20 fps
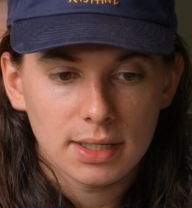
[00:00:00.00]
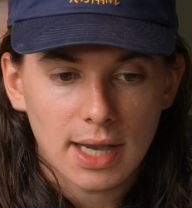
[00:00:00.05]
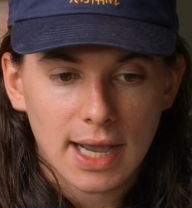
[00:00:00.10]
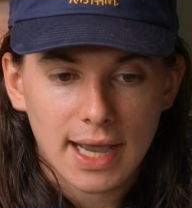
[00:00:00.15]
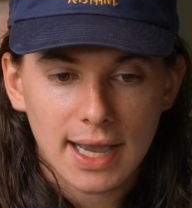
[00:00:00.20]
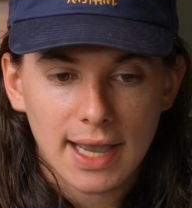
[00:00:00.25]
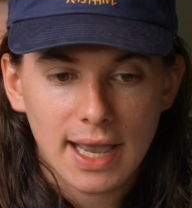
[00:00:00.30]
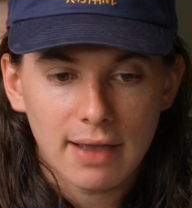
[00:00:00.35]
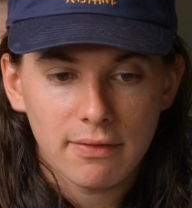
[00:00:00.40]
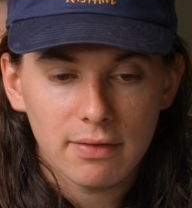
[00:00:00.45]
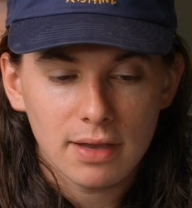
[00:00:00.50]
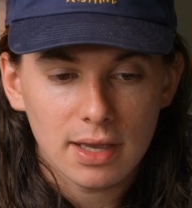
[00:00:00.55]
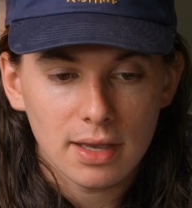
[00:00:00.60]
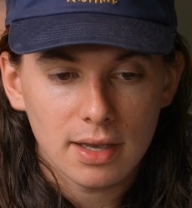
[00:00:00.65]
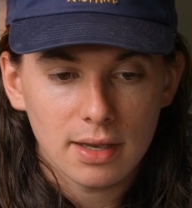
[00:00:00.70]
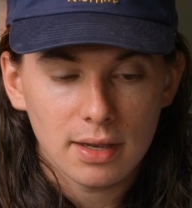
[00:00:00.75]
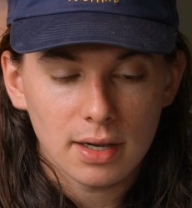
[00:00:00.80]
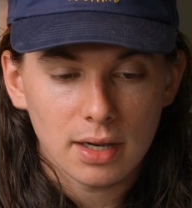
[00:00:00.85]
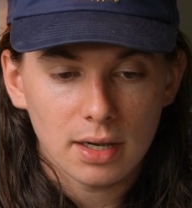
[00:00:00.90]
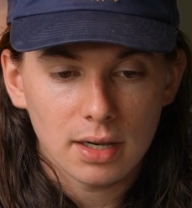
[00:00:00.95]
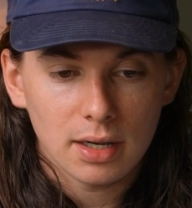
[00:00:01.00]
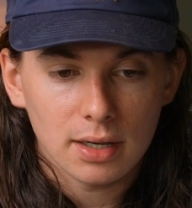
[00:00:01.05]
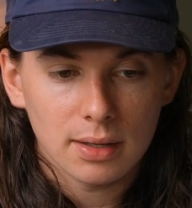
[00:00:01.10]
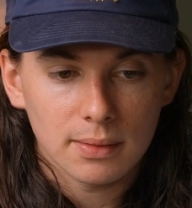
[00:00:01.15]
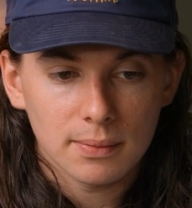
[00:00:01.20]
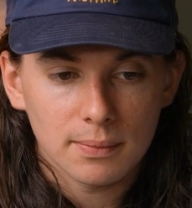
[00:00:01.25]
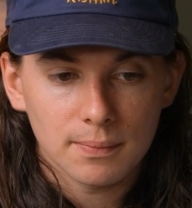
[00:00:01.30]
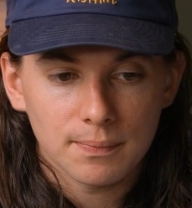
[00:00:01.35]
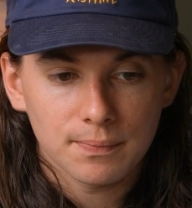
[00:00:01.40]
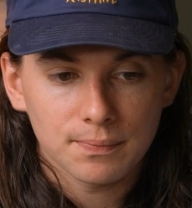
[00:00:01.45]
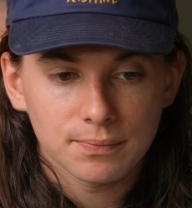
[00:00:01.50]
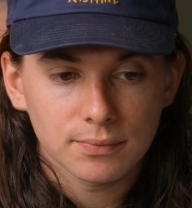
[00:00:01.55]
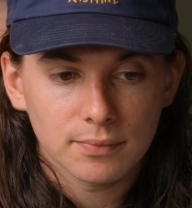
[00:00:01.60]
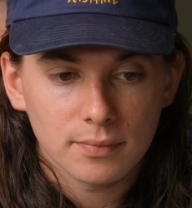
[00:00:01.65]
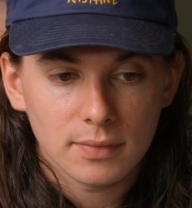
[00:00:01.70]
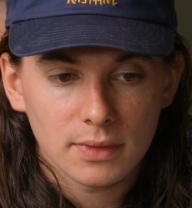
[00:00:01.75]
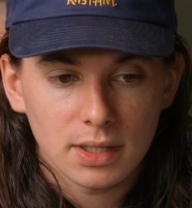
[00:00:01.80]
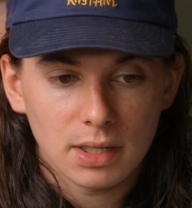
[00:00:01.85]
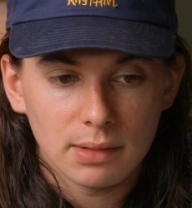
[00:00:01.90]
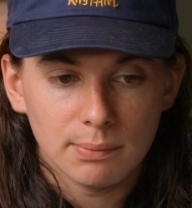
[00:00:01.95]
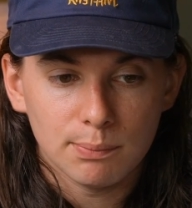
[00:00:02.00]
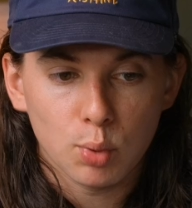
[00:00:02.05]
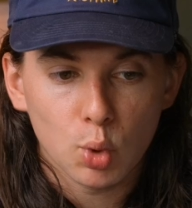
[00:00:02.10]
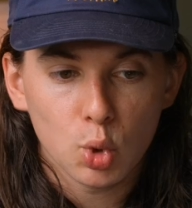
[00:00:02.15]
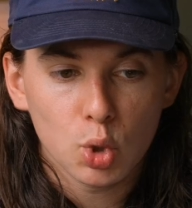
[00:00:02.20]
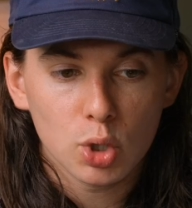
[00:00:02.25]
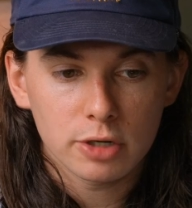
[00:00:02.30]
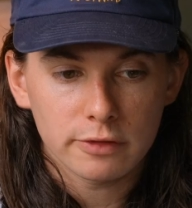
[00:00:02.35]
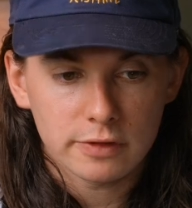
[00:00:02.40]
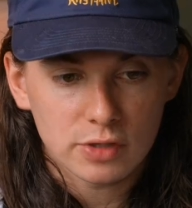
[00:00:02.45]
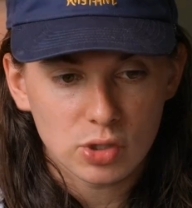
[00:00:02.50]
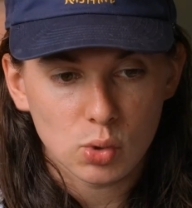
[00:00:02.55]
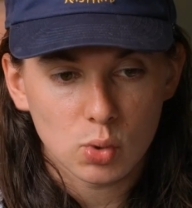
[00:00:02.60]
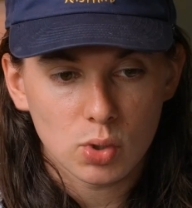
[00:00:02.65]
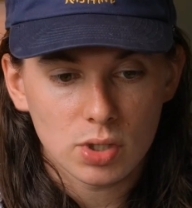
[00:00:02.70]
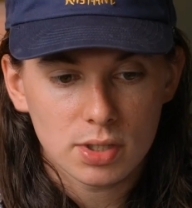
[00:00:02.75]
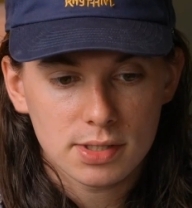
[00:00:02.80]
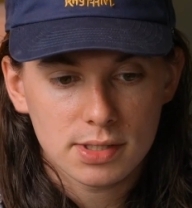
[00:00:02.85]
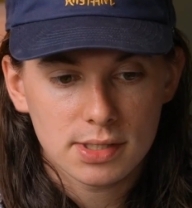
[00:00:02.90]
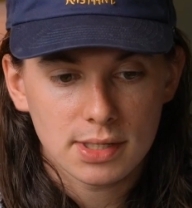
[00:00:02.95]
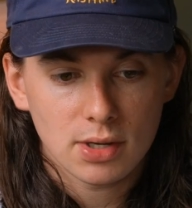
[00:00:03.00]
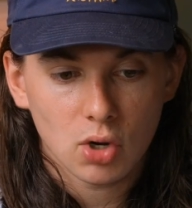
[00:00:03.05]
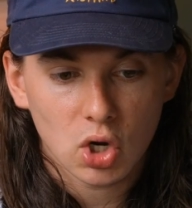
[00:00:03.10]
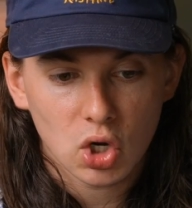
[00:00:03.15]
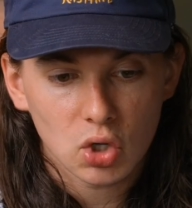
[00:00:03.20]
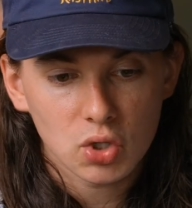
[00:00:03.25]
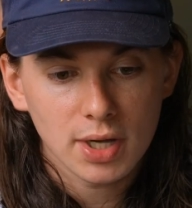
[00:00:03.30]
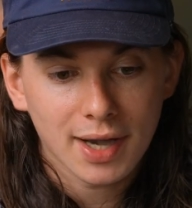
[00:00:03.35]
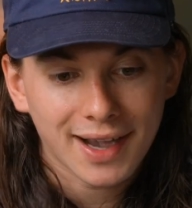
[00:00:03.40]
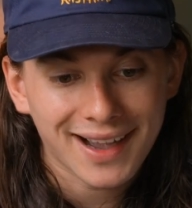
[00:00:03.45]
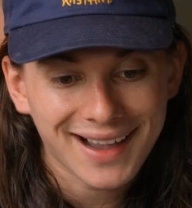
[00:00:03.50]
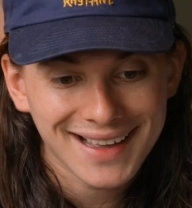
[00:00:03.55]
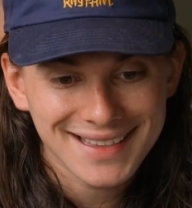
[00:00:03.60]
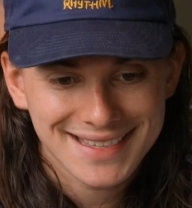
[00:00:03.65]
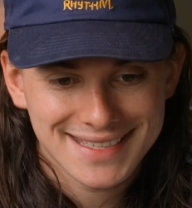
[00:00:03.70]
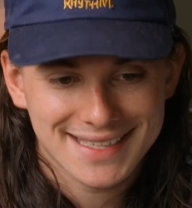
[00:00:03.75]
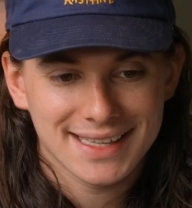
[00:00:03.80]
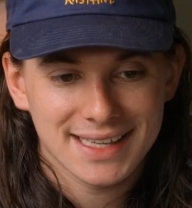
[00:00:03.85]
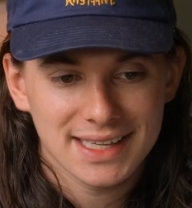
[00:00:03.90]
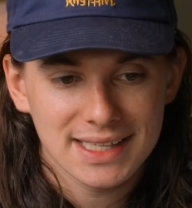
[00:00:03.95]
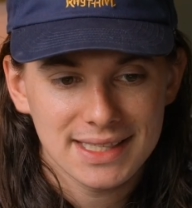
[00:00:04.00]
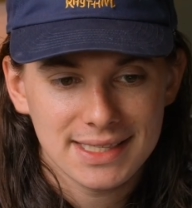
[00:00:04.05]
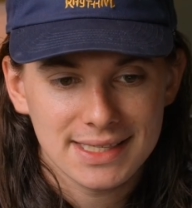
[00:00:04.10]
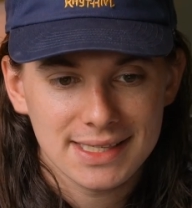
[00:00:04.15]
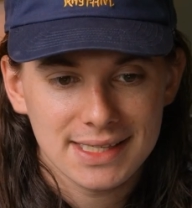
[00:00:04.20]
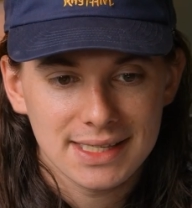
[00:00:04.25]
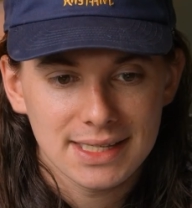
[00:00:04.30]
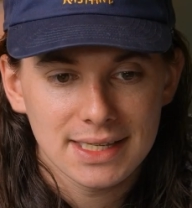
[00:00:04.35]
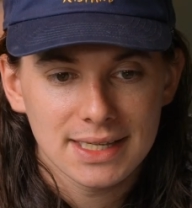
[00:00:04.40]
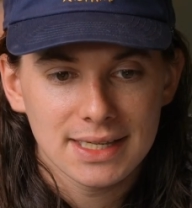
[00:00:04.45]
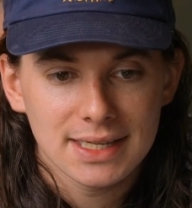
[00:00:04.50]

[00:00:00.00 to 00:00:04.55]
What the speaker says: I have a board of sorts called content.